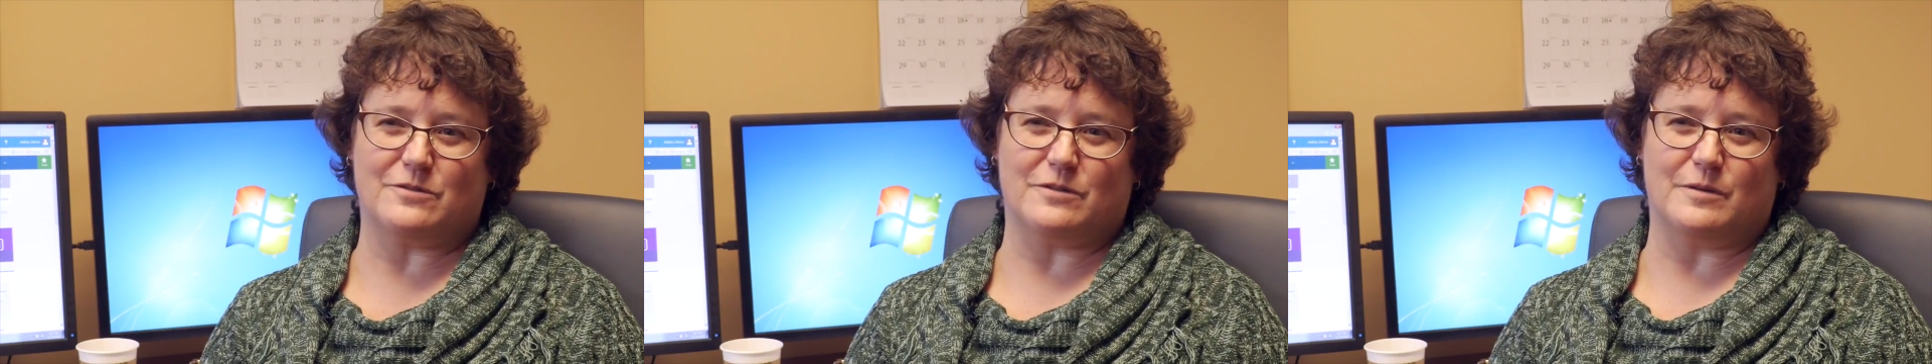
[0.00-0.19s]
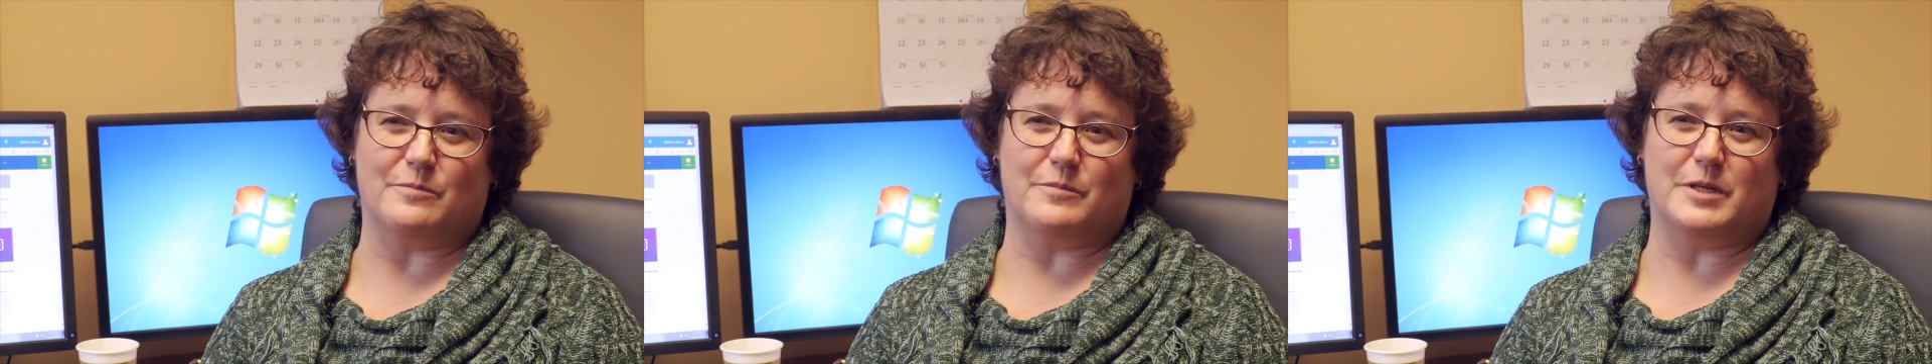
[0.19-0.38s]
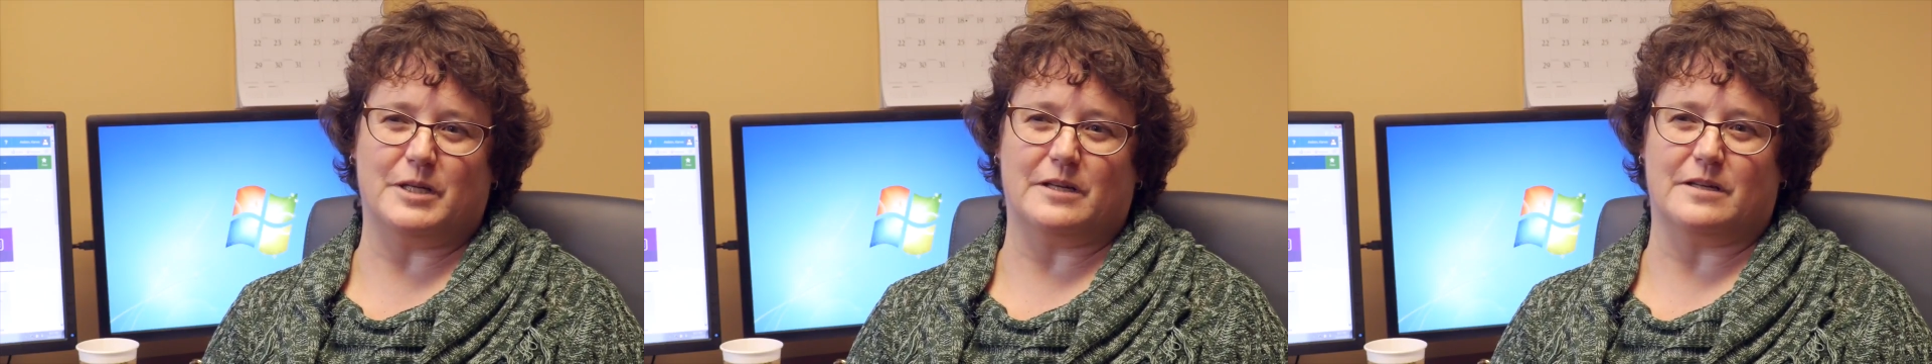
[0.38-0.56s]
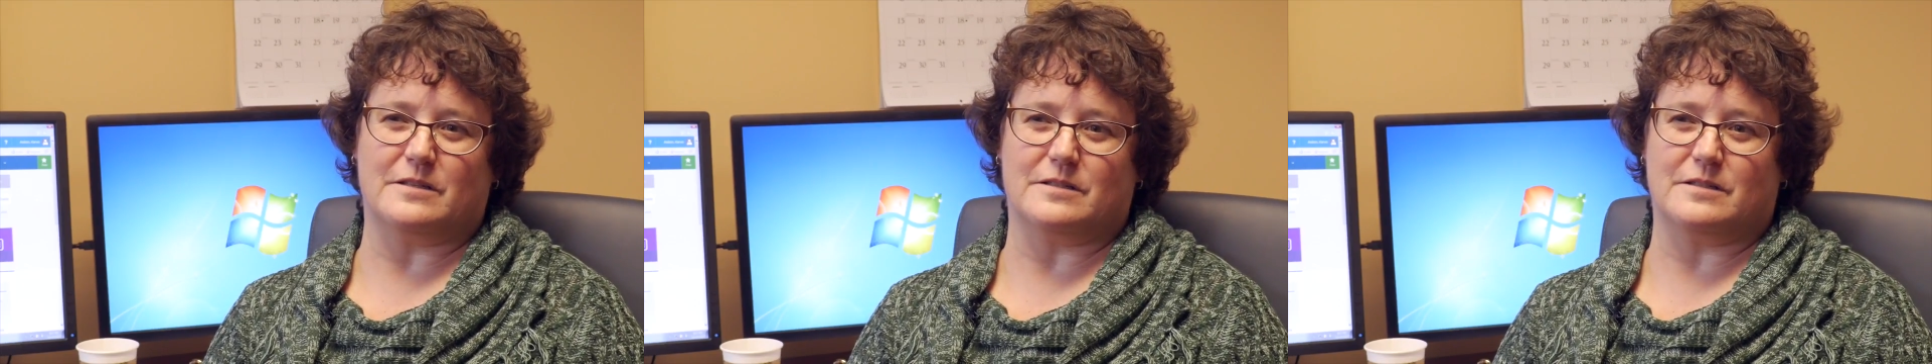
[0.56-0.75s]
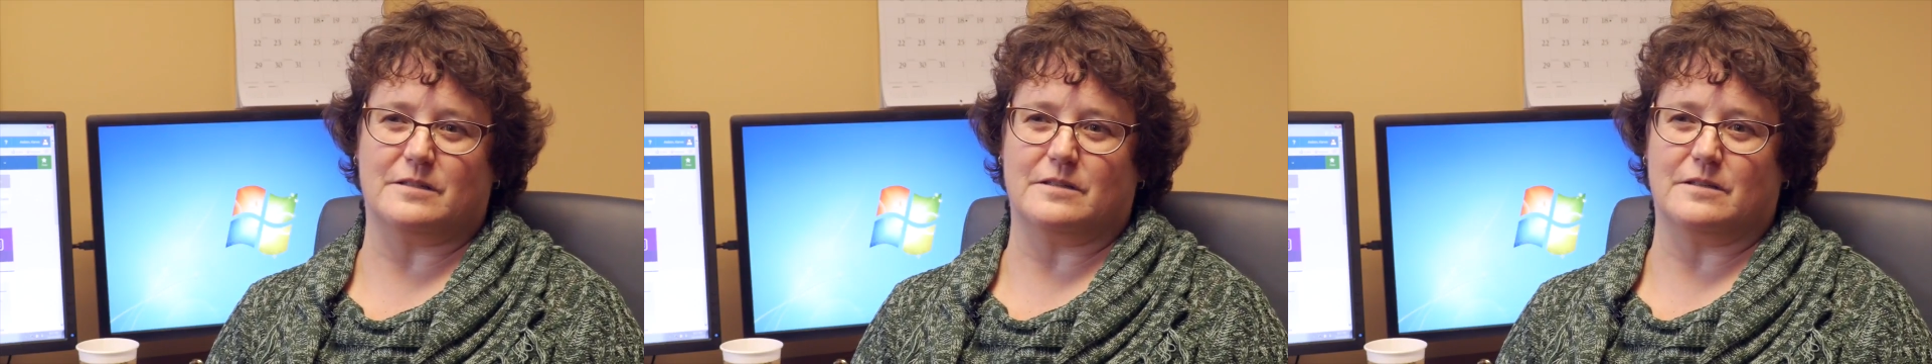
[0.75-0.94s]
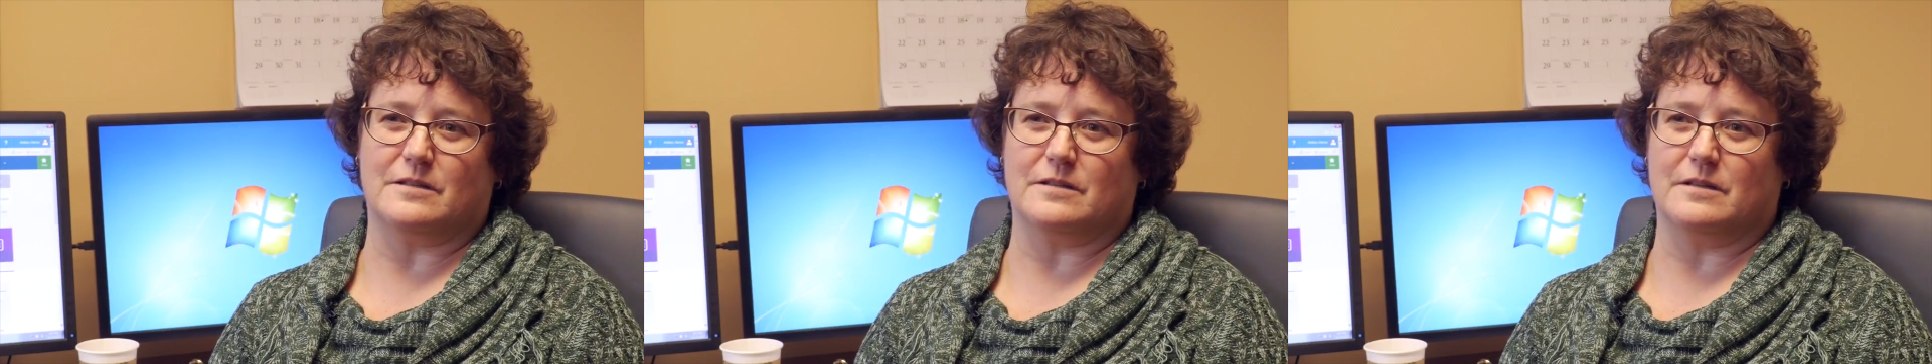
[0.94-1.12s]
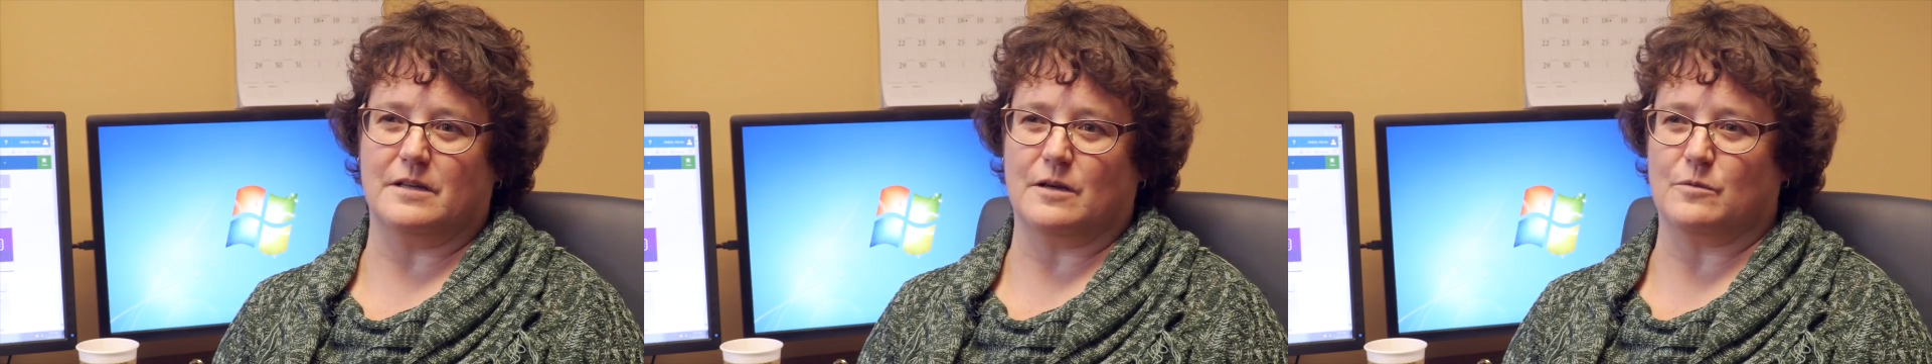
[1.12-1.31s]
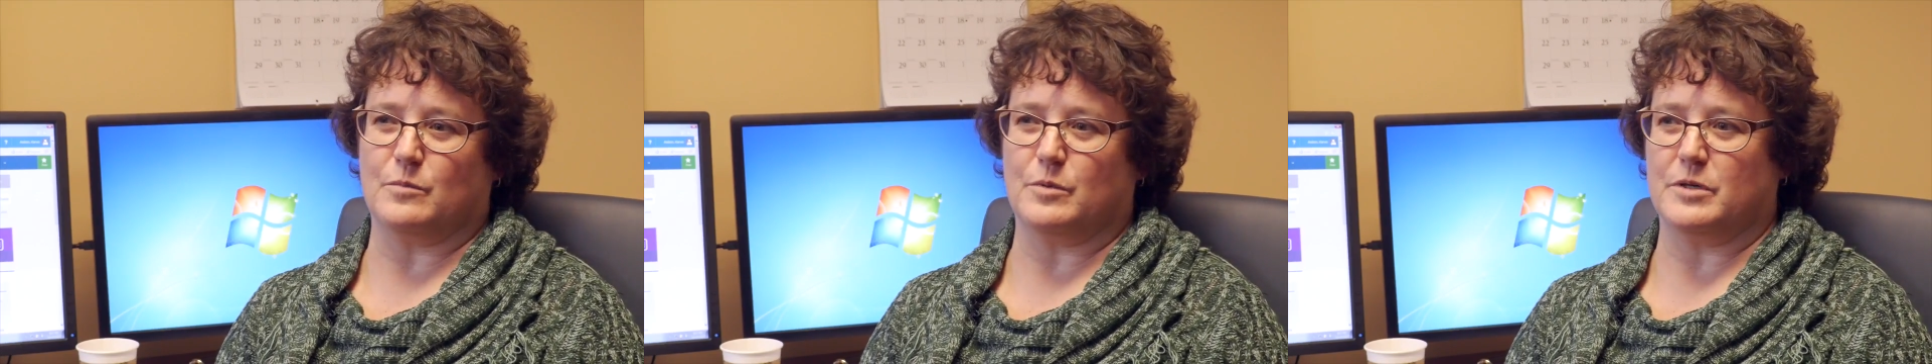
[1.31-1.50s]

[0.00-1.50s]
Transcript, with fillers: or because their young